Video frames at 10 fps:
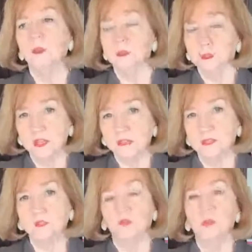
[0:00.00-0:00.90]
stay
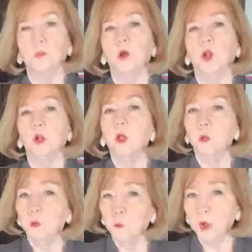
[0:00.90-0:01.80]
6 feet apart,
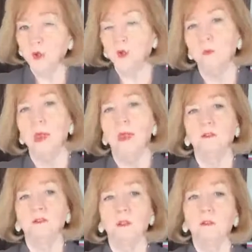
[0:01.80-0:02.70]
wear your
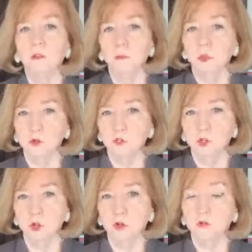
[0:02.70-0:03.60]
mask, limit your
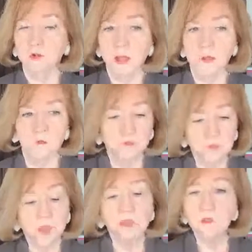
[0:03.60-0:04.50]
circle. Now,
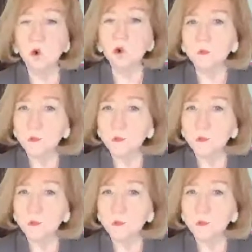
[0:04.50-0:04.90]
as more and